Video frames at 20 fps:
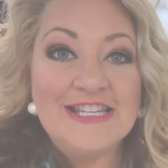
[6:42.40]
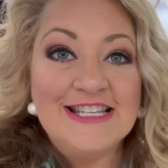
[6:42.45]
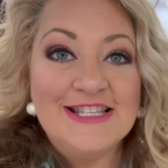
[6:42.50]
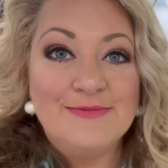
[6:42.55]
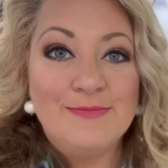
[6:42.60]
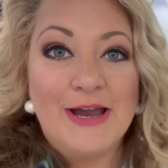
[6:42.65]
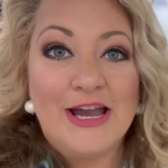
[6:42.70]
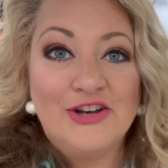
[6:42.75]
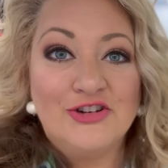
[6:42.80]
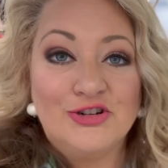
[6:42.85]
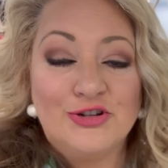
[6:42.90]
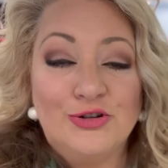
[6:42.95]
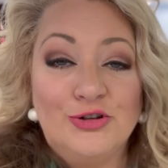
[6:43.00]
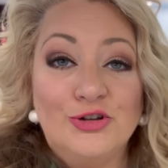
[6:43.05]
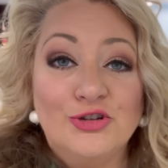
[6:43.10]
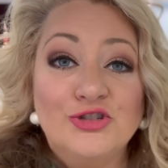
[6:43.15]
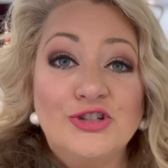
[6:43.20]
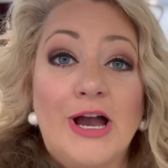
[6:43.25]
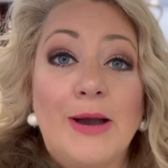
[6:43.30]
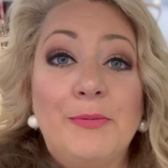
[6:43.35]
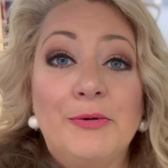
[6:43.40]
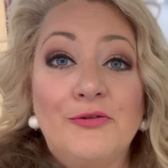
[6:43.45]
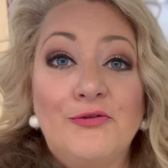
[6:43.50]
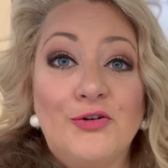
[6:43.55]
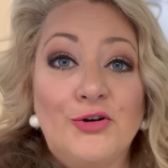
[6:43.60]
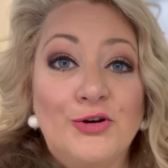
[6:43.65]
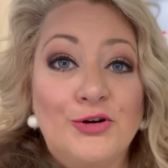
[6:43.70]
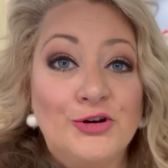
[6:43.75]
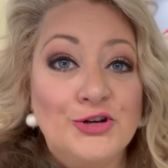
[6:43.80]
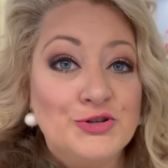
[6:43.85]
is magical. Shopping
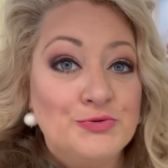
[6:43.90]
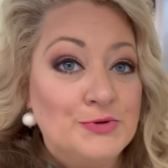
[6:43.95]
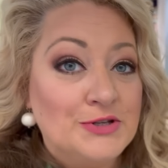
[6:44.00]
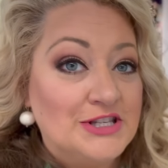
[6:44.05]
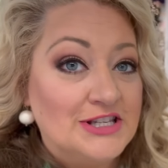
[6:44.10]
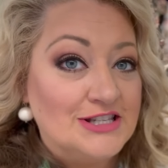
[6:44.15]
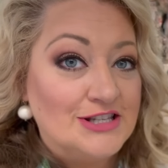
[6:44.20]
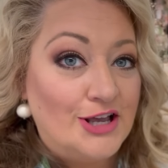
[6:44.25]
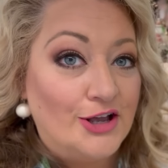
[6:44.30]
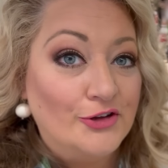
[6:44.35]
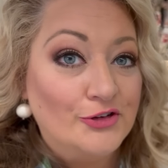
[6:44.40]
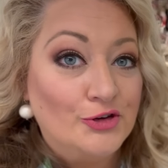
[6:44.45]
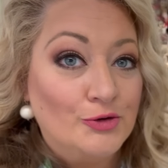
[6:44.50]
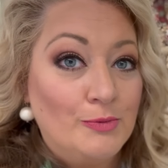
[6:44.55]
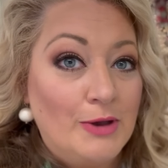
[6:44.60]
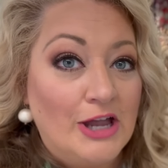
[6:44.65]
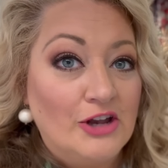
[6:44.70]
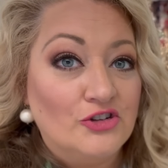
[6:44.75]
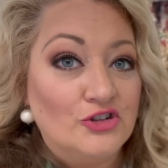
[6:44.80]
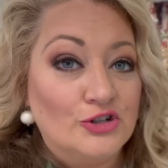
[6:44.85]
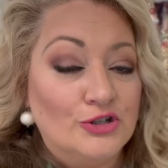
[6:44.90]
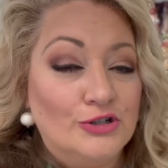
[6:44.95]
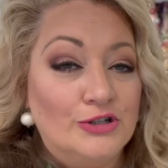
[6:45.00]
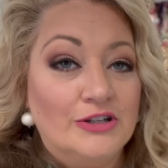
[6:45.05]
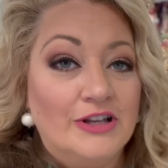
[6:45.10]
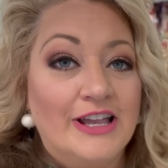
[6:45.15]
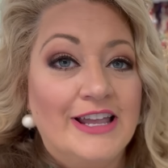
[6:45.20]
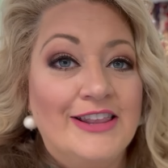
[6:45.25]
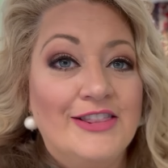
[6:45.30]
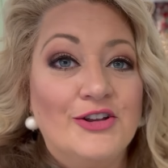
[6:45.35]
for Christmas is also
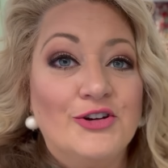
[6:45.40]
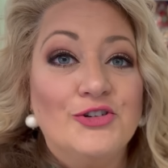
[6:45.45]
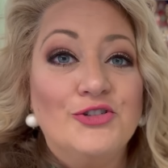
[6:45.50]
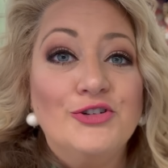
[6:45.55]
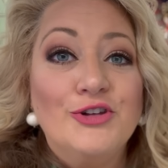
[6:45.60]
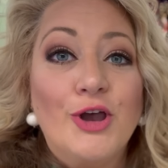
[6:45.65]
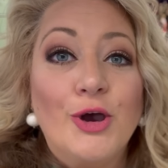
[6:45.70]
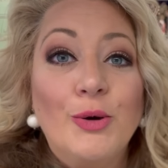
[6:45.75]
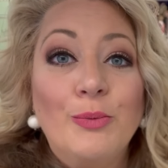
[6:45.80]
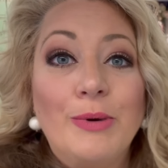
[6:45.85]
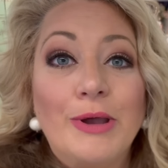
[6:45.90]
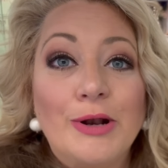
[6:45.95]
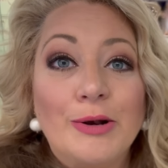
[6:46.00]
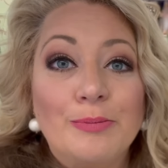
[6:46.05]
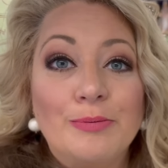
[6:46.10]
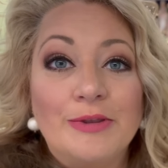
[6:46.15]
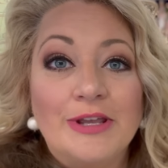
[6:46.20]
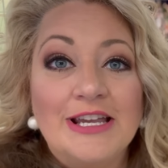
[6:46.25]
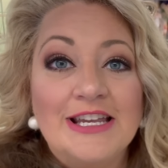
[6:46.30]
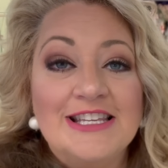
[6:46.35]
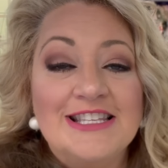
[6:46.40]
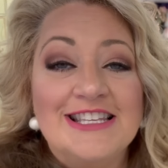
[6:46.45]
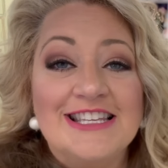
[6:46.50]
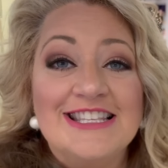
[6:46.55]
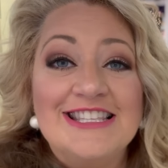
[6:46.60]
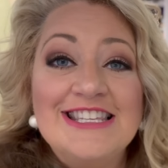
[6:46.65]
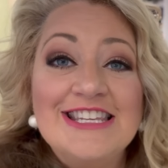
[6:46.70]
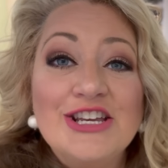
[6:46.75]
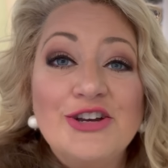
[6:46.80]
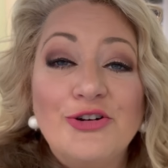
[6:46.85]
magical, and there's no better place to
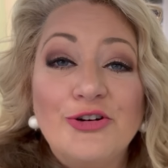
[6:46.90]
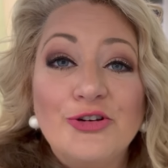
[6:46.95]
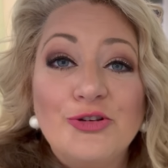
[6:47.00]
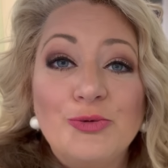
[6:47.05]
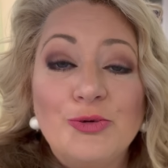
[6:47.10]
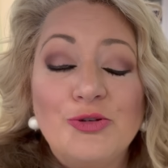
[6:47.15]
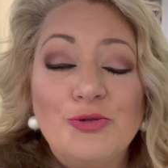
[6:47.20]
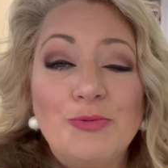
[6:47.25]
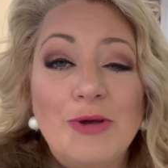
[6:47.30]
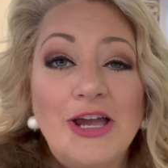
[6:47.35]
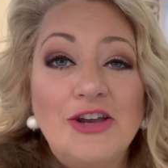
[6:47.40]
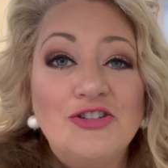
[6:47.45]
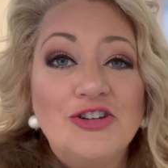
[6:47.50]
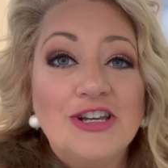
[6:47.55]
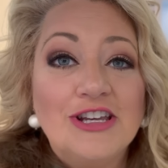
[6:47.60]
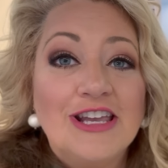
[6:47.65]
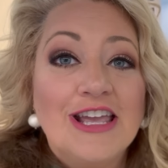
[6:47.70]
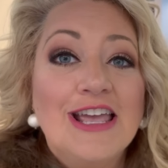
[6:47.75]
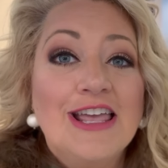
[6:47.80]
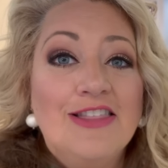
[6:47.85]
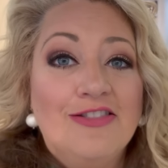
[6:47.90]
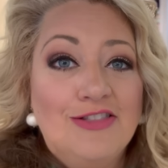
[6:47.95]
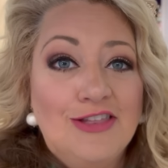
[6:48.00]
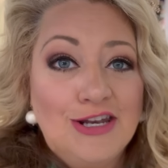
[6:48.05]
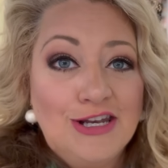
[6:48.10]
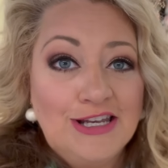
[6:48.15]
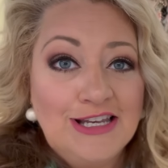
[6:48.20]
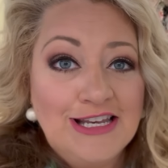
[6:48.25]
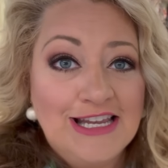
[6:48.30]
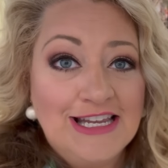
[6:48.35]
see Christmas magic
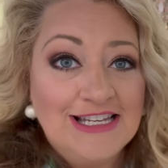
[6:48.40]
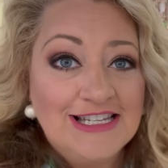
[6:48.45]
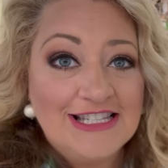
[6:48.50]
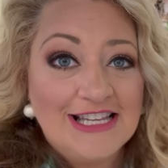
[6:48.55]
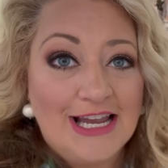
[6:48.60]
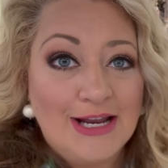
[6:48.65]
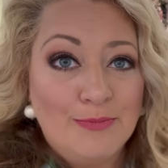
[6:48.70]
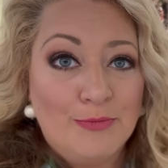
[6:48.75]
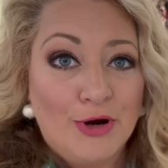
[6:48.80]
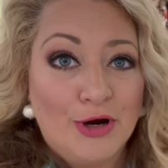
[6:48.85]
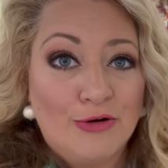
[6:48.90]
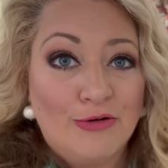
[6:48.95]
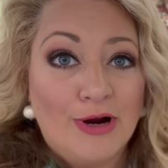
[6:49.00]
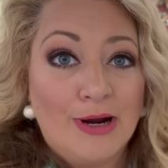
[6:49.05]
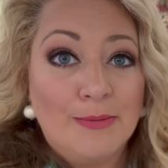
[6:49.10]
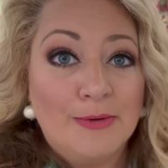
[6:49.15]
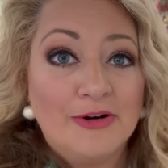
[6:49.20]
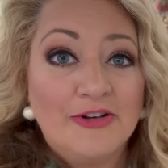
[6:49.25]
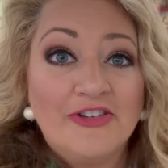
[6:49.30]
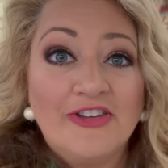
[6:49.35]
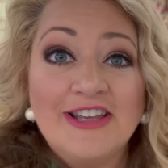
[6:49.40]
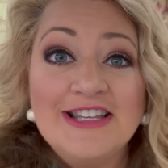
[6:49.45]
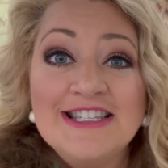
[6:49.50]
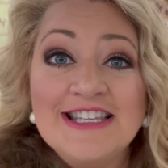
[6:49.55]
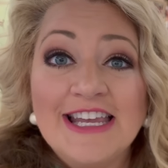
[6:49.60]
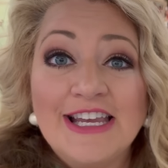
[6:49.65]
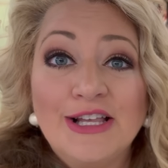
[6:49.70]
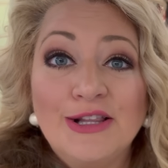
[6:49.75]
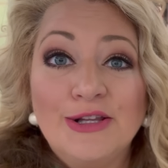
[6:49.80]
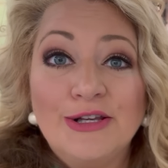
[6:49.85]
than inside Mark Roberts. Let's
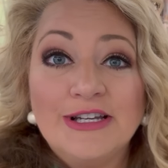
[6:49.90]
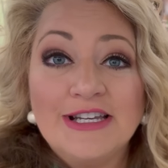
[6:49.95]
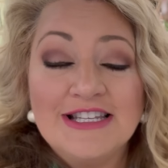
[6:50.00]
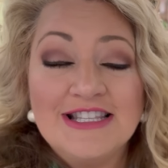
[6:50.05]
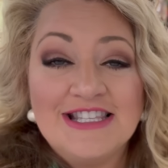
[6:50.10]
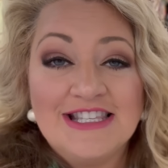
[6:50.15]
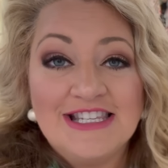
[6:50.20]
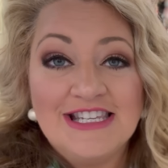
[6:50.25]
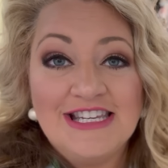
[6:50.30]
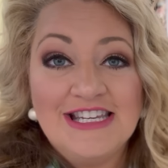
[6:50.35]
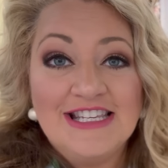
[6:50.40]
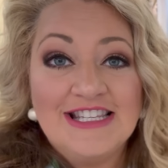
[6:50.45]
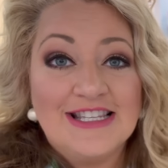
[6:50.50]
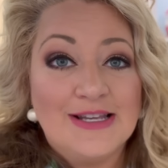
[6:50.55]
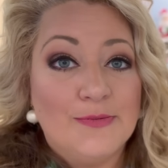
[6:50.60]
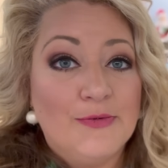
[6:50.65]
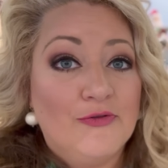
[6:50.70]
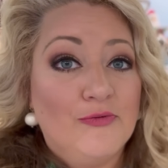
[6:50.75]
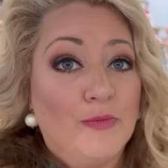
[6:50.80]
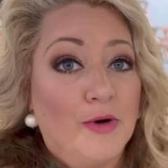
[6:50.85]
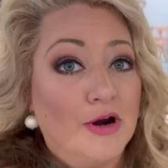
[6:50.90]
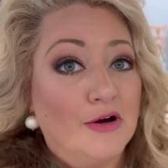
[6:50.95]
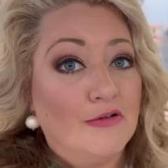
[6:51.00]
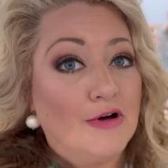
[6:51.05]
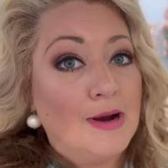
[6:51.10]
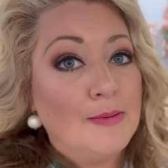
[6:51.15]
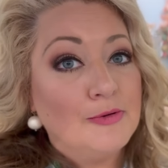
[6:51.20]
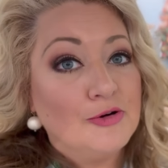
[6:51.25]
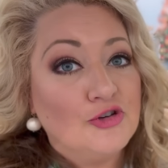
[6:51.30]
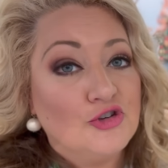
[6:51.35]
take a look and see some of Mark
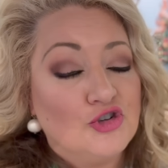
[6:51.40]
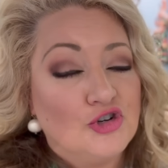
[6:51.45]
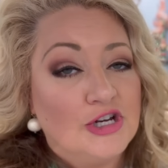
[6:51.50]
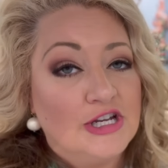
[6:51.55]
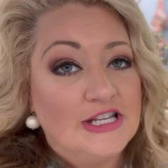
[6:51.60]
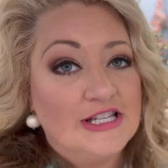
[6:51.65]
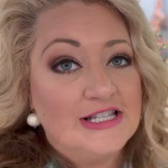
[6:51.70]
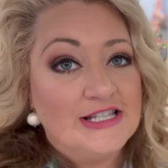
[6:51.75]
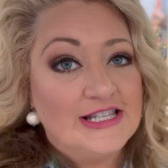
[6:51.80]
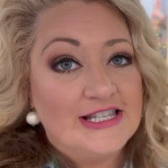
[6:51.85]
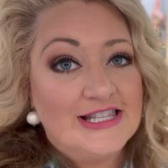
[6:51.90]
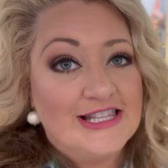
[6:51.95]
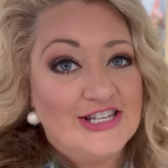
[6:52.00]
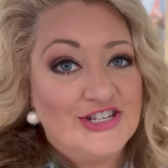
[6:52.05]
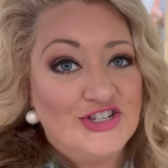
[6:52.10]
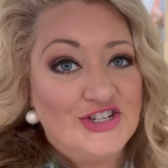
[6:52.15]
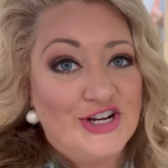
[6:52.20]
Roberts' trends this